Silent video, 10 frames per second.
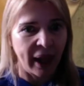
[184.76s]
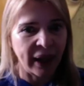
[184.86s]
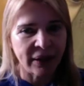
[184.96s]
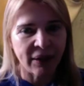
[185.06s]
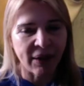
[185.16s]

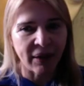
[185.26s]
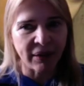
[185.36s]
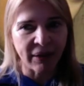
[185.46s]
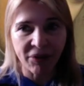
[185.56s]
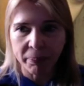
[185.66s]
and the,
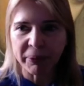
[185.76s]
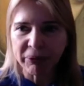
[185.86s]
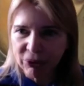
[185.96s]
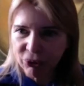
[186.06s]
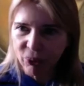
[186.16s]
the
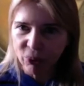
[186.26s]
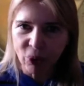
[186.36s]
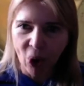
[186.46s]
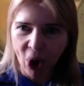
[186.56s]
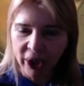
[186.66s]
spiritual
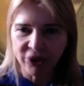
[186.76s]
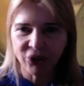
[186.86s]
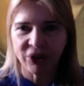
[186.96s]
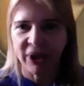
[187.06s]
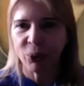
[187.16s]

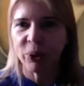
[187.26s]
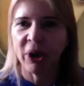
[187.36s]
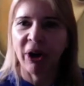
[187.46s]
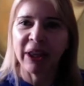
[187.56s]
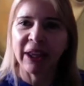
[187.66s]
knowledge that we
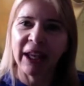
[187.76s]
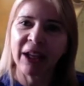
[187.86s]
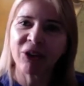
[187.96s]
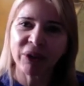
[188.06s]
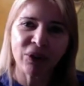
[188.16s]
are
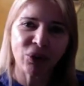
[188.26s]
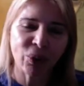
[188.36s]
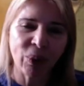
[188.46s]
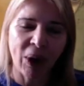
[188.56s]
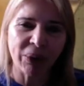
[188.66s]
gathering
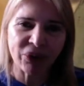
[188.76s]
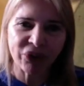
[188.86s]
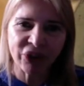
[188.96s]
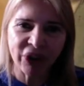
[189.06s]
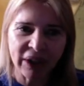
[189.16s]
through our
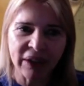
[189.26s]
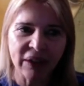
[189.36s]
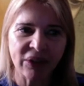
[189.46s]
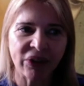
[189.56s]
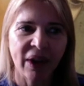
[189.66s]

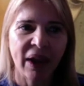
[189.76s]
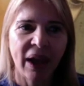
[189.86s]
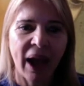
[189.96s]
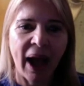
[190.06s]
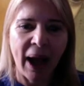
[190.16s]
studies,
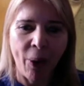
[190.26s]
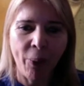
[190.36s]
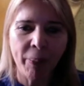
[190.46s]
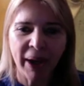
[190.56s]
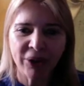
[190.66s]
how
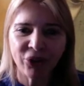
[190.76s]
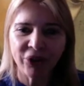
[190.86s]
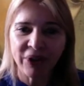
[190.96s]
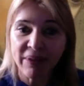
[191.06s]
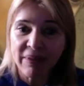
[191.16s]
much
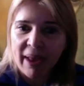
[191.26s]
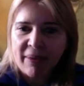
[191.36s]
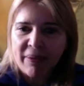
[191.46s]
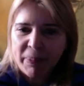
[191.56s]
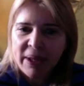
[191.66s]
this
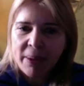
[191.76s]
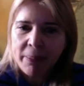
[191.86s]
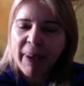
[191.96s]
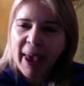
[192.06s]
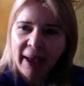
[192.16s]
has been
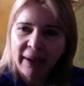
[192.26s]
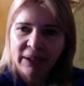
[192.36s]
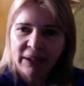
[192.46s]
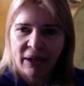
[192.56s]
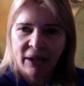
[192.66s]

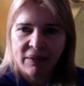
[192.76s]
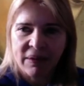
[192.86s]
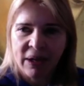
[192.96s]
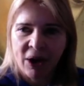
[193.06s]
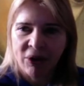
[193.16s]
impacting us
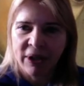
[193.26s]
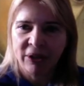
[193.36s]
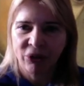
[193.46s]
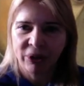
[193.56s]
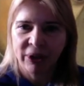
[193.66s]
in our
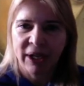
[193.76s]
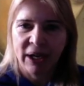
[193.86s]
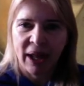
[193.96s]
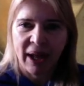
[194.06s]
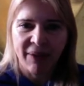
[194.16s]
day to -day
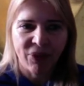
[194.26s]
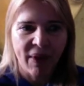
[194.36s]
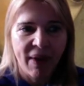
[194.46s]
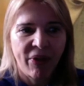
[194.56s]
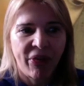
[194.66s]
lives
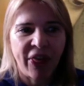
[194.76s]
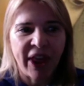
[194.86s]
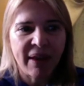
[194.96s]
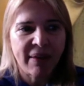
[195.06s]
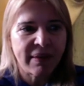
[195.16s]

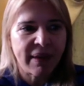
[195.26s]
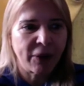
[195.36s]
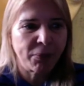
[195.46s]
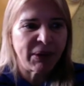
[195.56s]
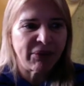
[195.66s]
things
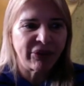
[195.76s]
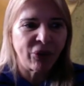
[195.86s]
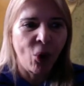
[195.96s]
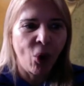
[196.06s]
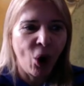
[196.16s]
that
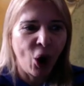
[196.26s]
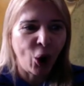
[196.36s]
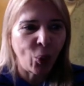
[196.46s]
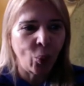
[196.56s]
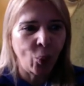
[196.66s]

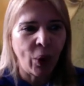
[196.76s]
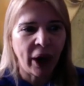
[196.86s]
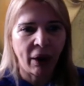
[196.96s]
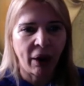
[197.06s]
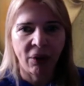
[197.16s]
before
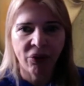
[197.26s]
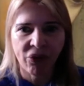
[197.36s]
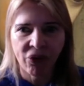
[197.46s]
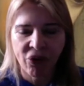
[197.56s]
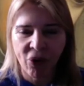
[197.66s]
were
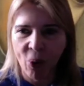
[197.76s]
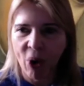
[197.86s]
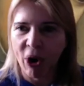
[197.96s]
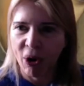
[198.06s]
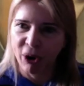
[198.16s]
so
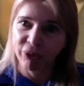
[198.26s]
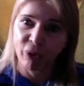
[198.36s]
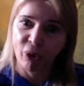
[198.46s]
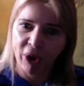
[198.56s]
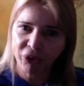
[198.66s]
hard
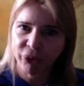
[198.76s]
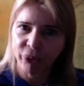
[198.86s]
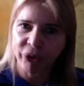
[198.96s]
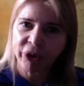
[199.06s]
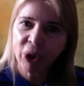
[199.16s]
for us to
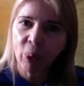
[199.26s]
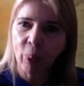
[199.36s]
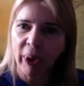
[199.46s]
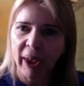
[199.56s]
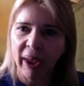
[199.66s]
deal
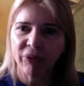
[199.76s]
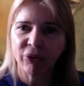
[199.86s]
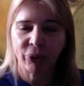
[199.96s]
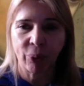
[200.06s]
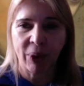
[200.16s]
with,
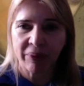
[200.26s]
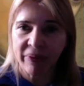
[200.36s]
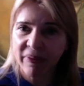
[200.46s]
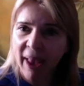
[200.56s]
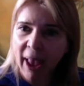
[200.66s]
to
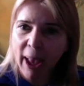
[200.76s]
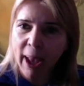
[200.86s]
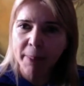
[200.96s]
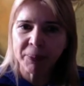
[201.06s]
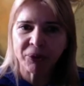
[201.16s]

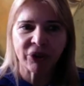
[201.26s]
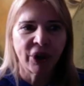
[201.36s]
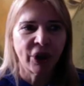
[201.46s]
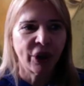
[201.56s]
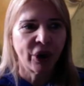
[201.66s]
accept,
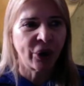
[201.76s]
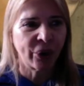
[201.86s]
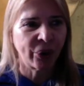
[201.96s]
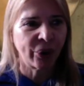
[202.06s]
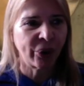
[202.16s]

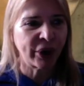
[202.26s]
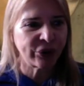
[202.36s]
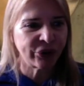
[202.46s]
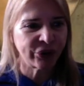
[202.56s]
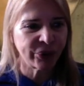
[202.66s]
or
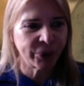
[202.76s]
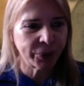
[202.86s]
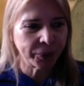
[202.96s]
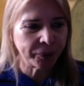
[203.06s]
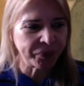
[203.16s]

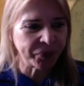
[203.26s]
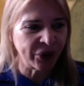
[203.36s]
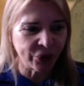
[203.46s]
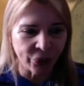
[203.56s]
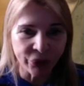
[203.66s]
to
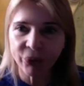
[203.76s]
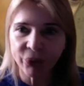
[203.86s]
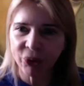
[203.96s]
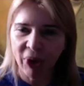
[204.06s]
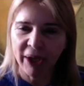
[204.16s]
you know to
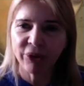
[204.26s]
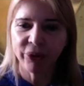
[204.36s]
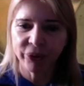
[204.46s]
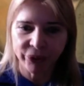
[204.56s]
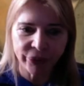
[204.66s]
try
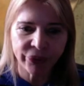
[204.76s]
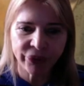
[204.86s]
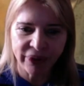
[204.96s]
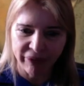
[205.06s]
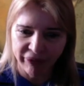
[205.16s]
to do
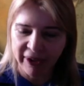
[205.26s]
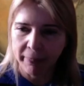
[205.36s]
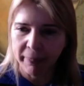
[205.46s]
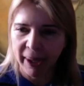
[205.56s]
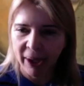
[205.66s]
something
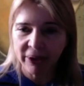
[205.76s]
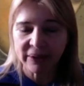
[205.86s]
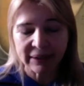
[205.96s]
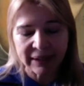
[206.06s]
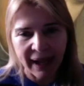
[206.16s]
about it.
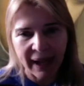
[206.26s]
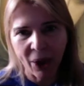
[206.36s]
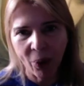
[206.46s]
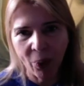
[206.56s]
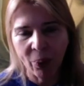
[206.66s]

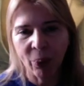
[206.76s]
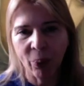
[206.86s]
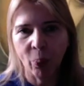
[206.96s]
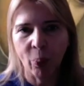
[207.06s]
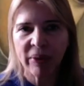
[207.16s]
Now
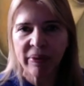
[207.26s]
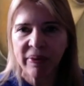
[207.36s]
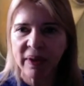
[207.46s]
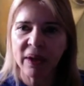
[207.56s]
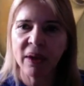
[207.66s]
we
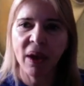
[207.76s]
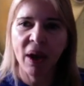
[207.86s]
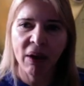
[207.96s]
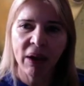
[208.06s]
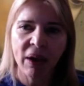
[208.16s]
see
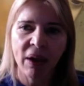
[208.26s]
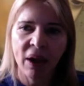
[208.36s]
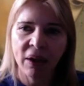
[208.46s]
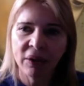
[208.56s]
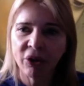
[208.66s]
uh,
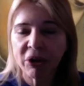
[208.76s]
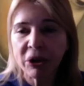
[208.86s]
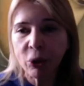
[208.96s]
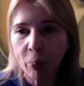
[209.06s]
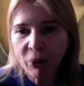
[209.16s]
under a
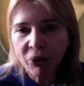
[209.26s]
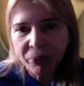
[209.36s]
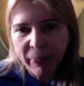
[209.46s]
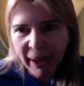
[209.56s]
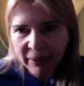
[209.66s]
new
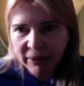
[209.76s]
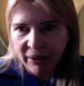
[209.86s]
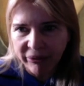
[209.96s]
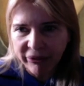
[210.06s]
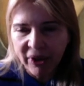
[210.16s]

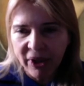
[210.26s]
perspective